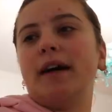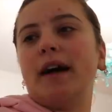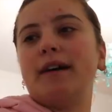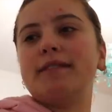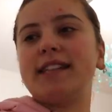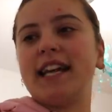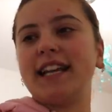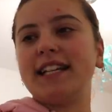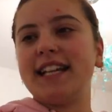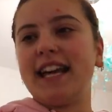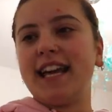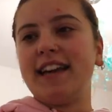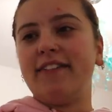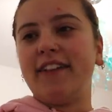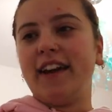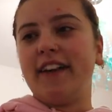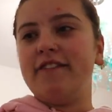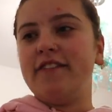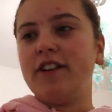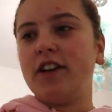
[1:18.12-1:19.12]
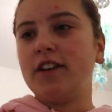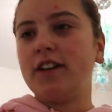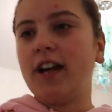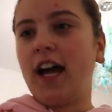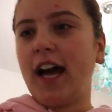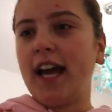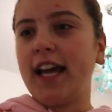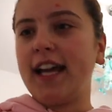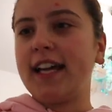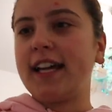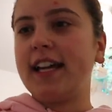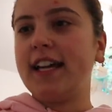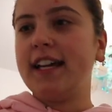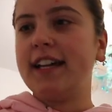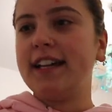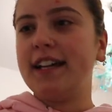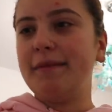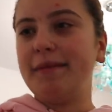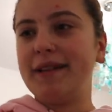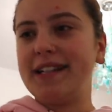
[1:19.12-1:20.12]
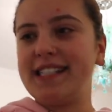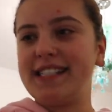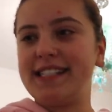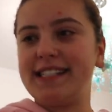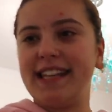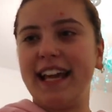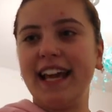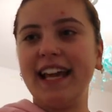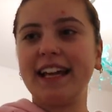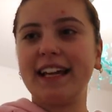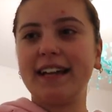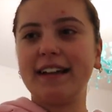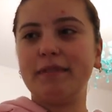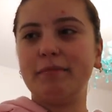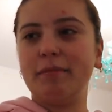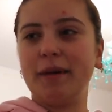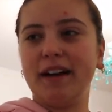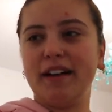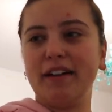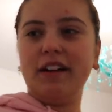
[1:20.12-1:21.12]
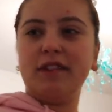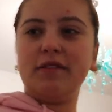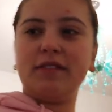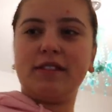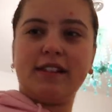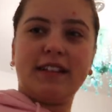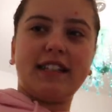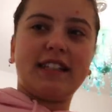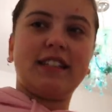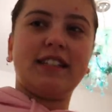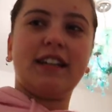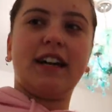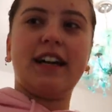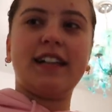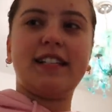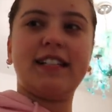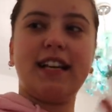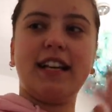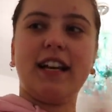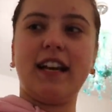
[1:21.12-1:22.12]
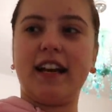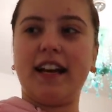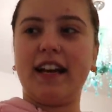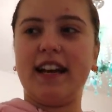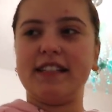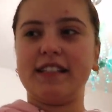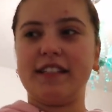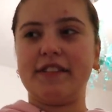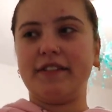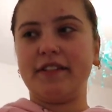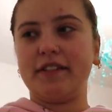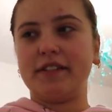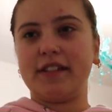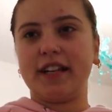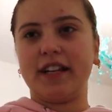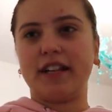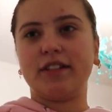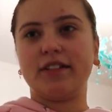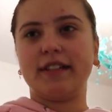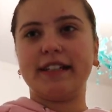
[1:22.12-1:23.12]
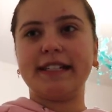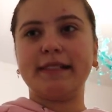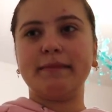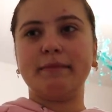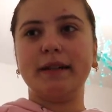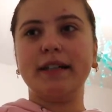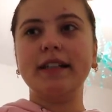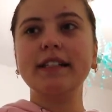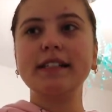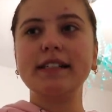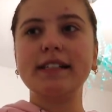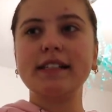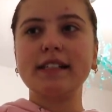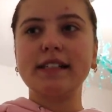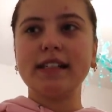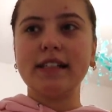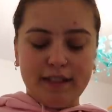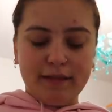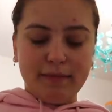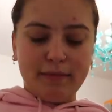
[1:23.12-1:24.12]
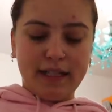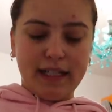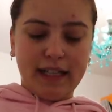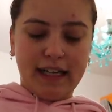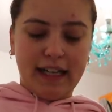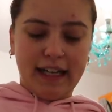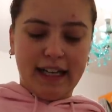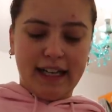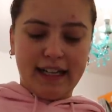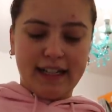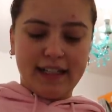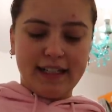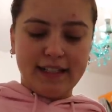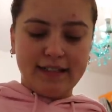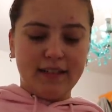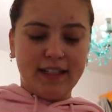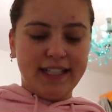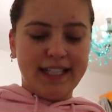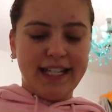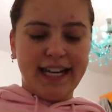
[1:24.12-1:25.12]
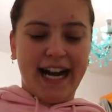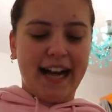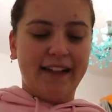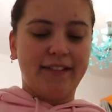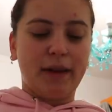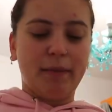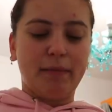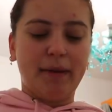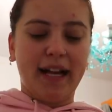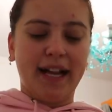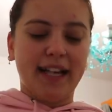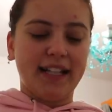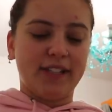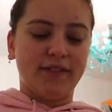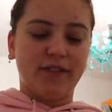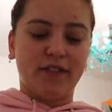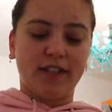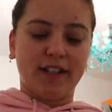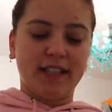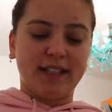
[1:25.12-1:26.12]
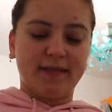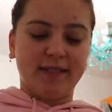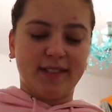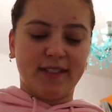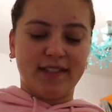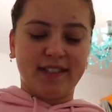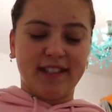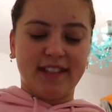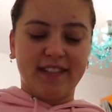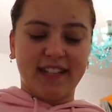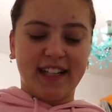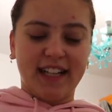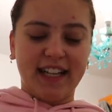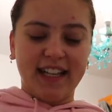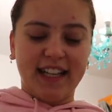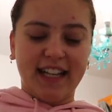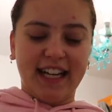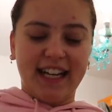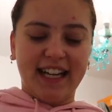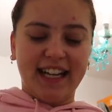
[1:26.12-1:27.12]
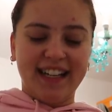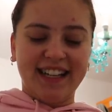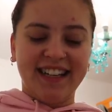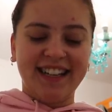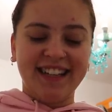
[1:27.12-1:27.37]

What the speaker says: I was saying to Evie, I feel like a bit sick, but also excited, like as if it was like Christmas, but like I didn't have any plans for Christmas or something like that.